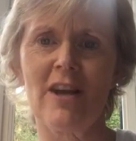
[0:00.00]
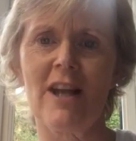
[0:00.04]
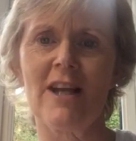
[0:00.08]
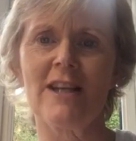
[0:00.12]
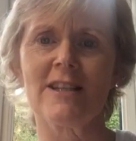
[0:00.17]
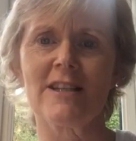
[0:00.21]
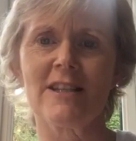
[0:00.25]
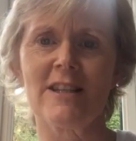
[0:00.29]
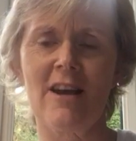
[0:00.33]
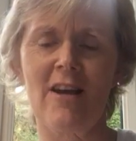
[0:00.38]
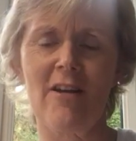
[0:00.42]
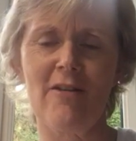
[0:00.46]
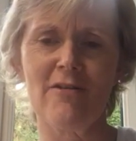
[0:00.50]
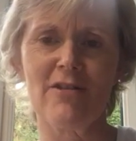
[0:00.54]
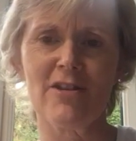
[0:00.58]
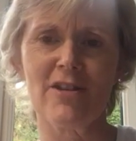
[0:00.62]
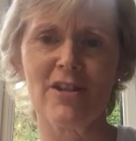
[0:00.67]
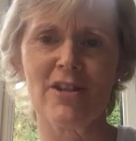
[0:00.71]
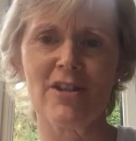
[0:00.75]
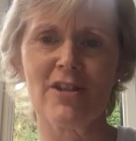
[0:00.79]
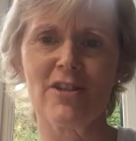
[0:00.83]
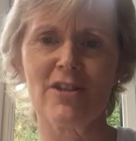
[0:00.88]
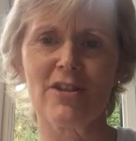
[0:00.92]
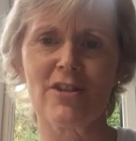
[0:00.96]
and
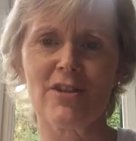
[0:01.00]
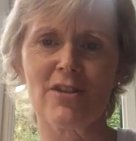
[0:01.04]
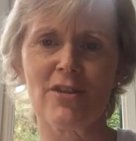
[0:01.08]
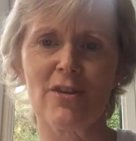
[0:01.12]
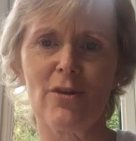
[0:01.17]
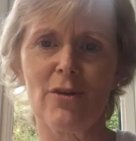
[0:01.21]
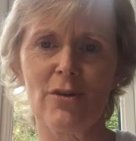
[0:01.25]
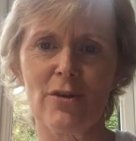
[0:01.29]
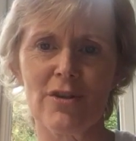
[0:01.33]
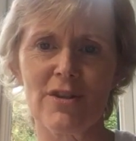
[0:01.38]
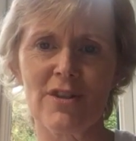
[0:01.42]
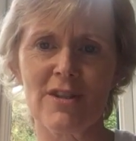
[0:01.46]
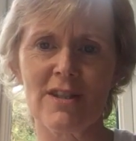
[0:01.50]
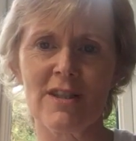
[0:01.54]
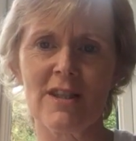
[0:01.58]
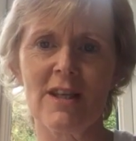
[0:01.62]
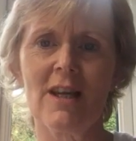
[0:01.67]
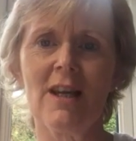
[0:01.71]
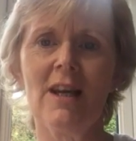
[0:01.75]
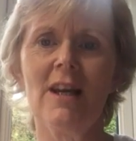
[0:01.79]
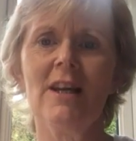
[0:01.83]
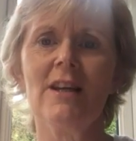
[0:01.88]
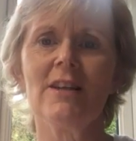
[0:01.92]
heritage course